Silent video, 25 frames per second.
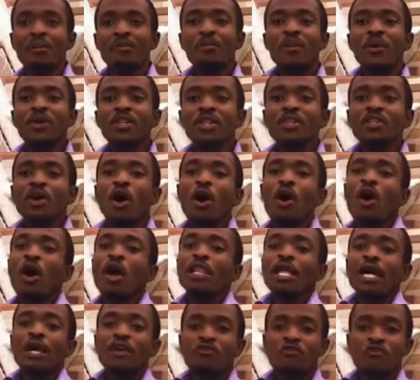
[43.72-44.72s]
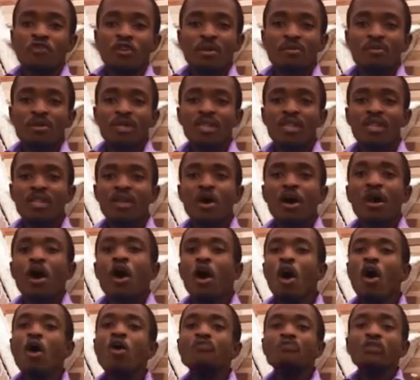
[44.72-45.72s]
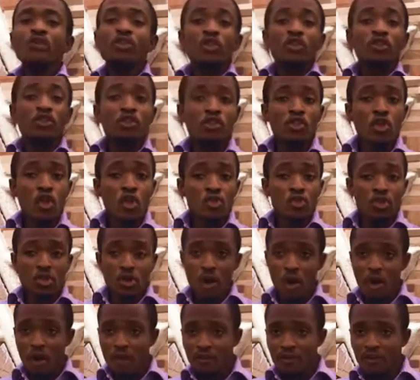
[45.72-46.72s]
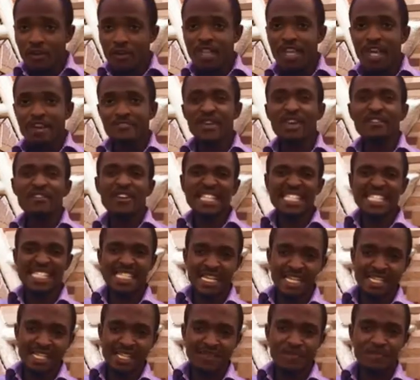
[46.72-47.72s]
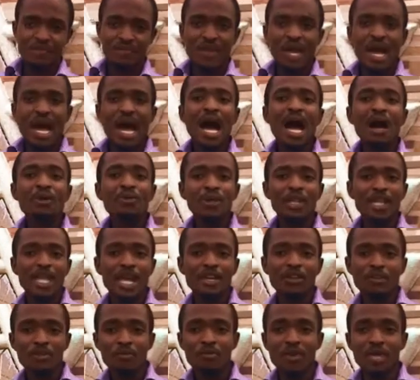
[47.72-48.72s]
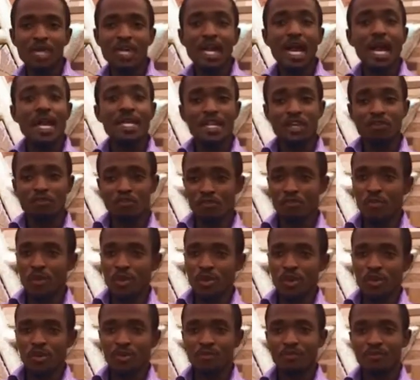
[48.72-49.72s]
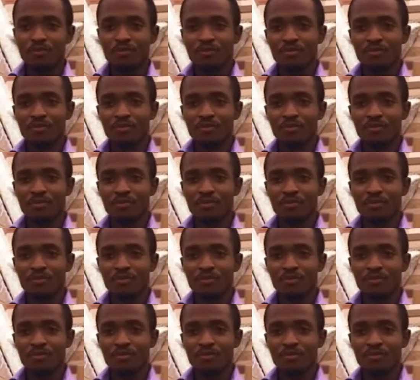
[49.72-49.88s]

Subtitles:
But in all our dreams, almost none of us have ever said, I would like to be an entrepreneur.